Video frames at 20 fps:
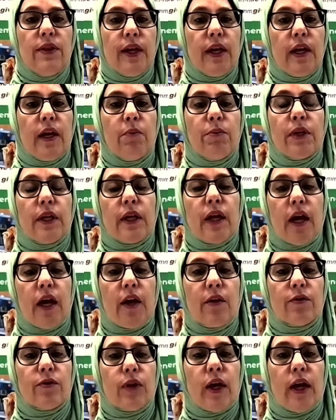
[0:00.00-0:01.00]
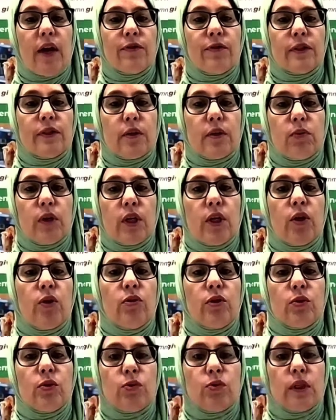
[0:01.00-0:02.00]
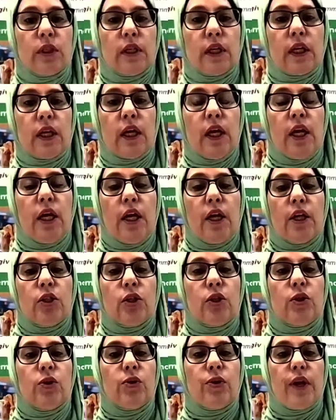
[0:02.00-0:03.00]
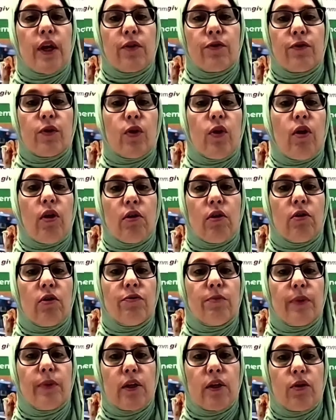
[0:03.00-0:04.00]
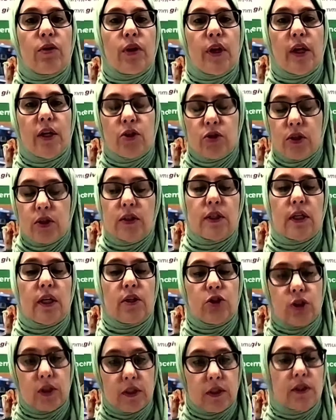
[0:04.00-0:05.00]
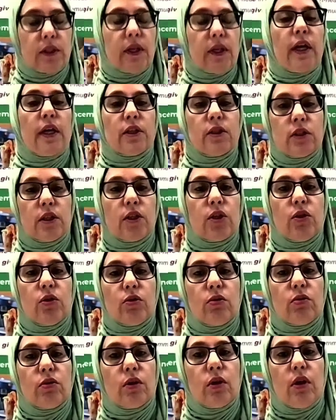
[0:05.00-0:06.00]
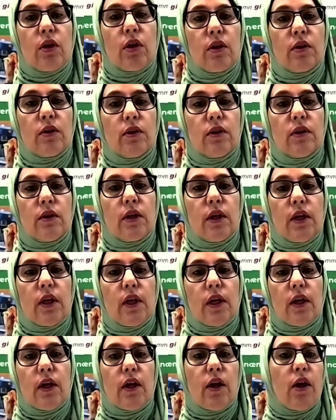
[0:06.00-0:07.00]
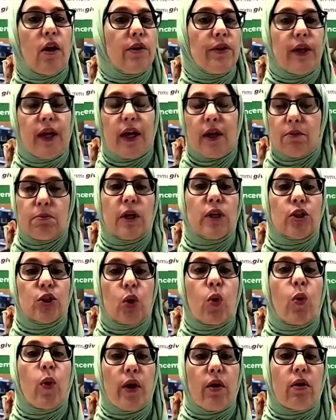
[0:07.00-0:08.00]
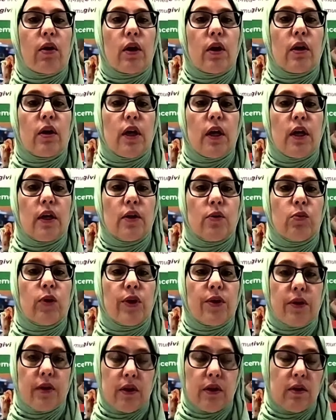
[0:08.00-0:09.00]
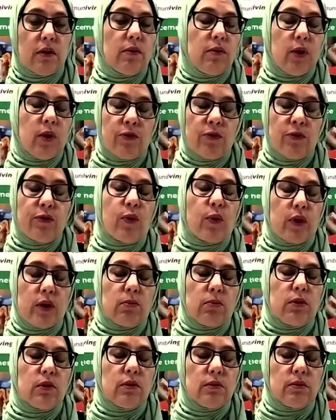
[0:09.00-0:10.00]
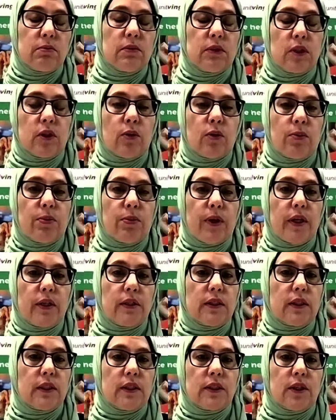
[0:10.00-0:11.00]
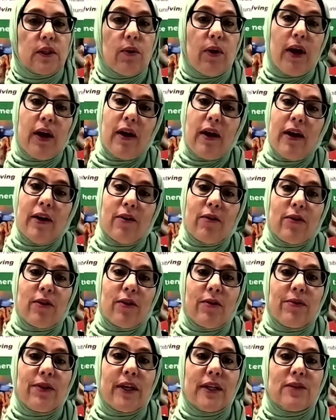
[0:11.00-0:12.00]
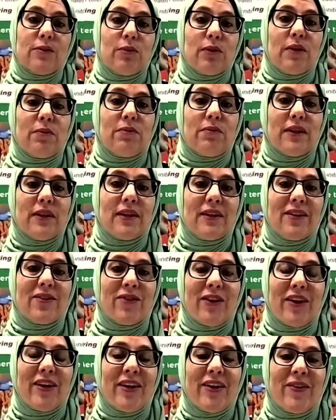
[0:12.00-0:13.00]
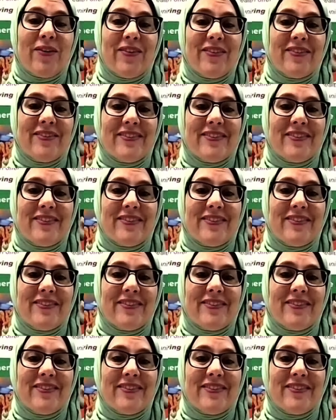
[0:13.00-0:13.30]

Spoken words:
then I'm going to have someone who's willing to do that for all of my locations and just execute on that much quicker and with affordable, prices. So I don't know. That's what I'm thinking right now.